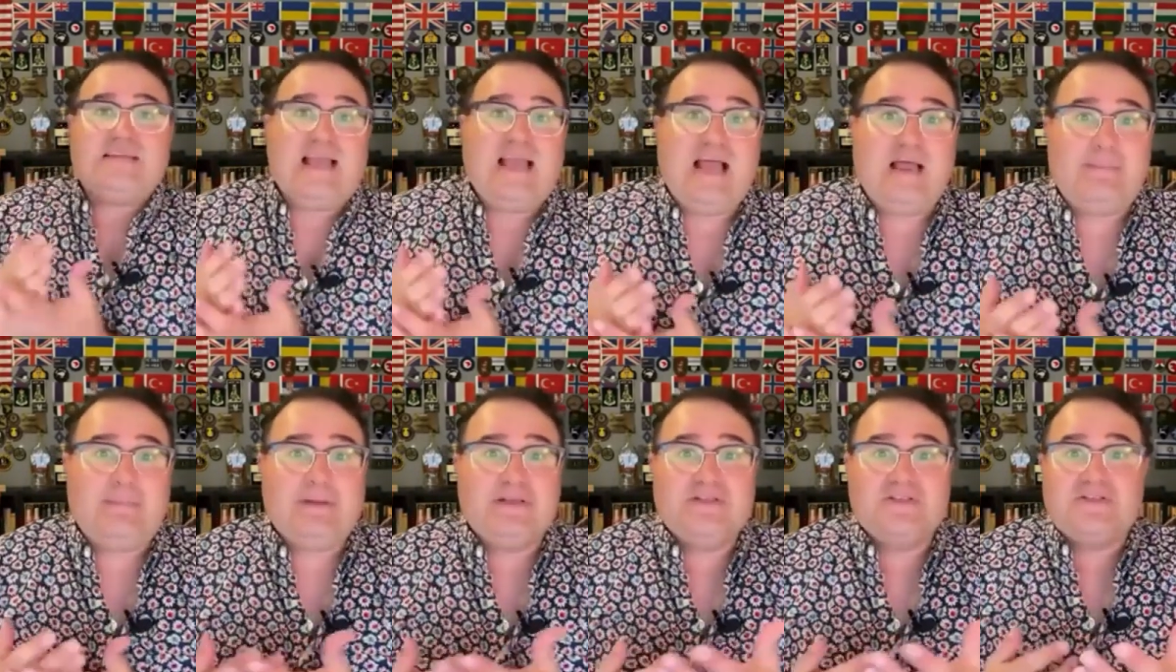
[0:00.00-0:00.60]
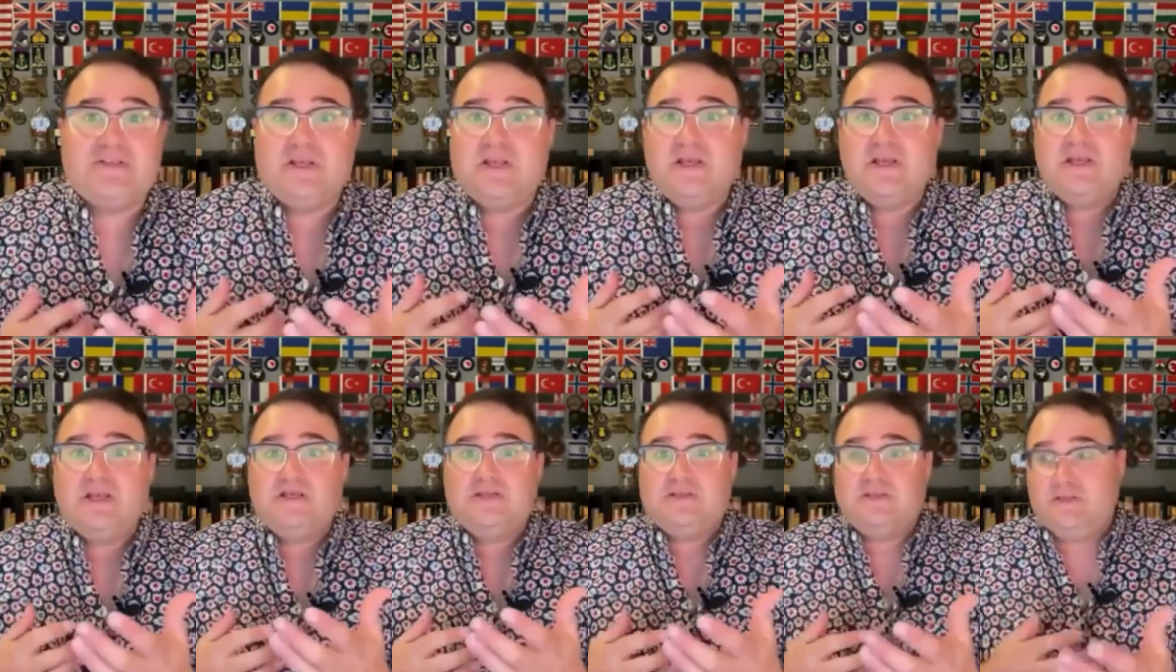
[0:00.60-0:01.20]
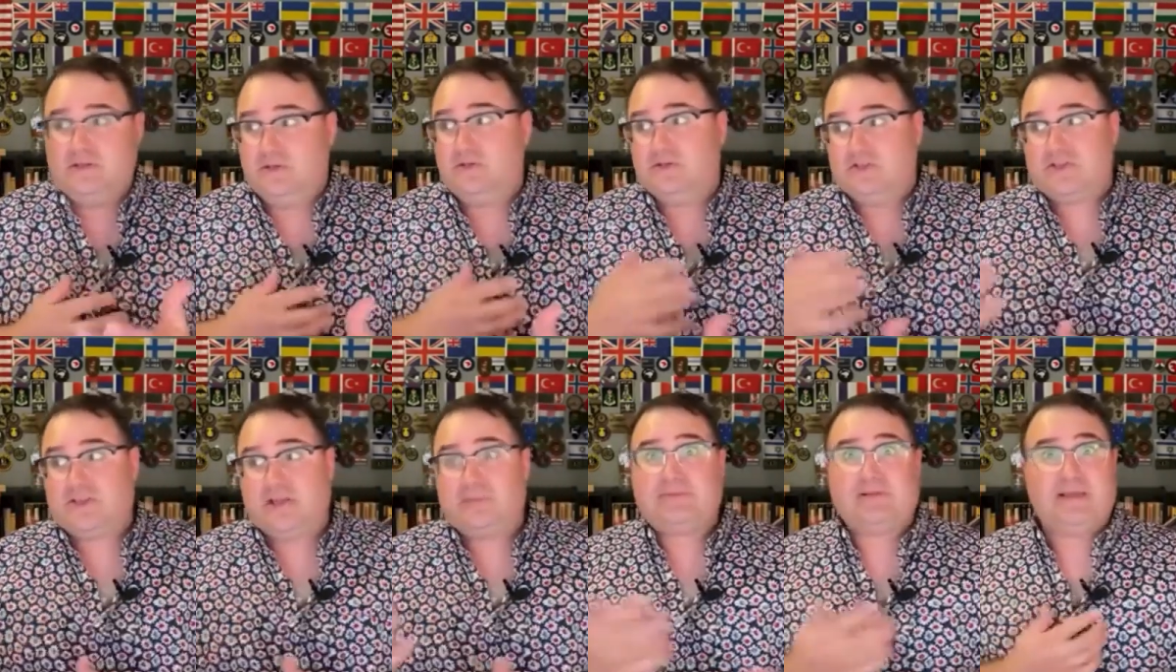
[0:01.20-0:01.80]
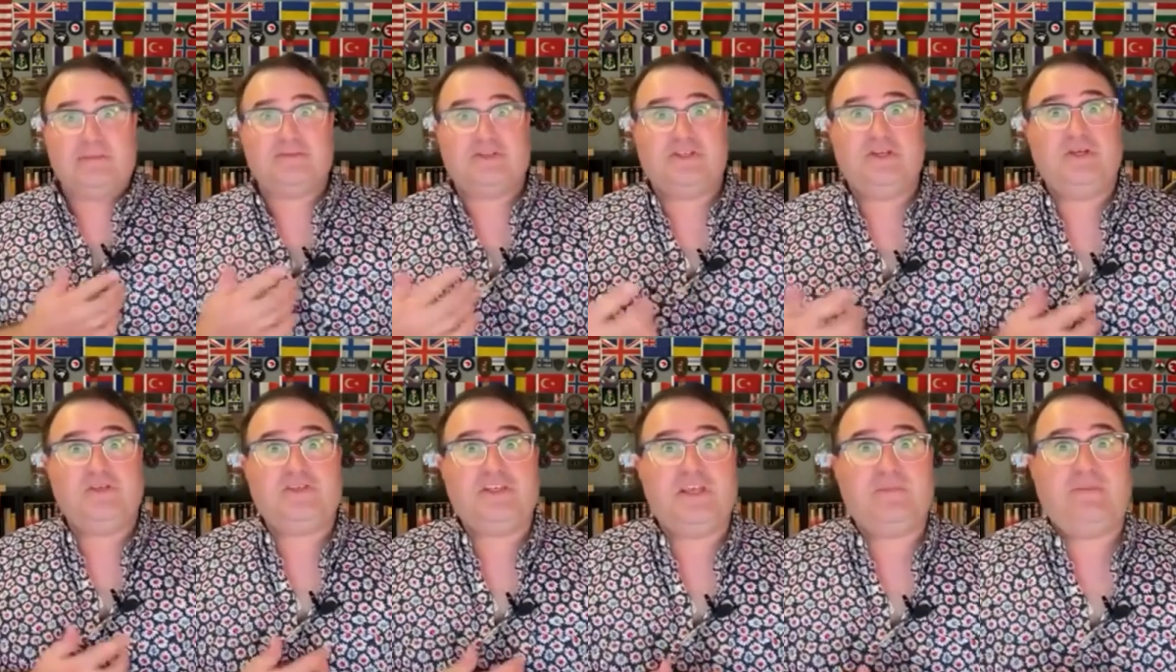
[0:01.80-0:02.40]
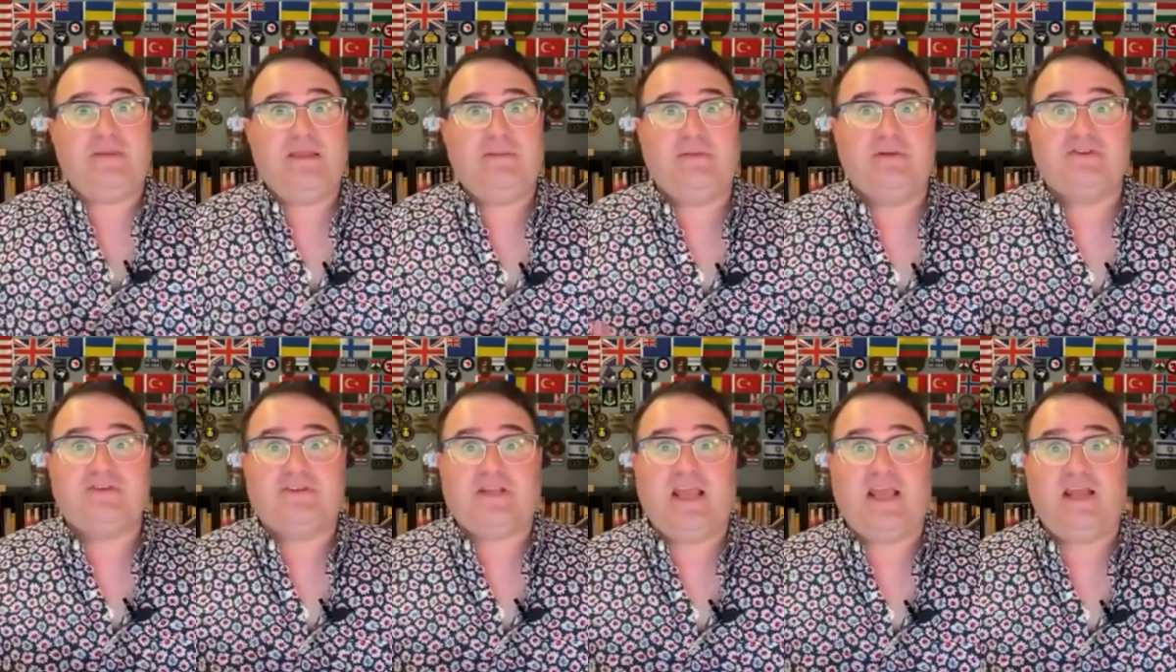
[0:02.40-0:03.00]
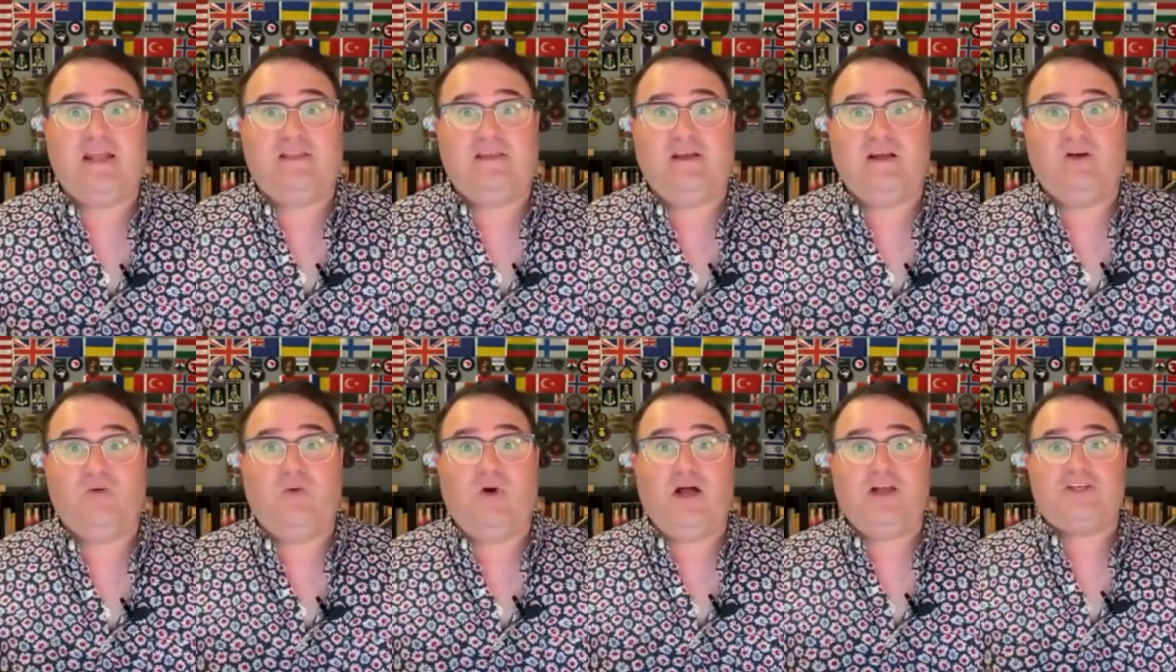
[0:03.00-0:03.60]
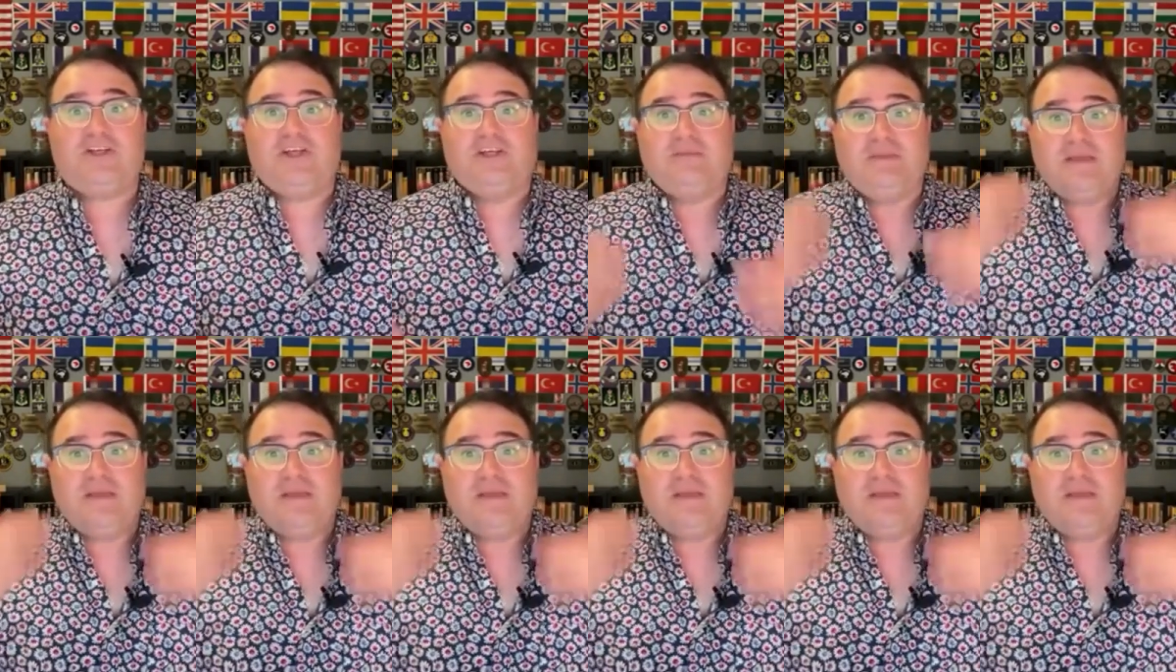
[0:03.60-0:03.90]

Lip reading: happens, you sometimes do see people standing there and watching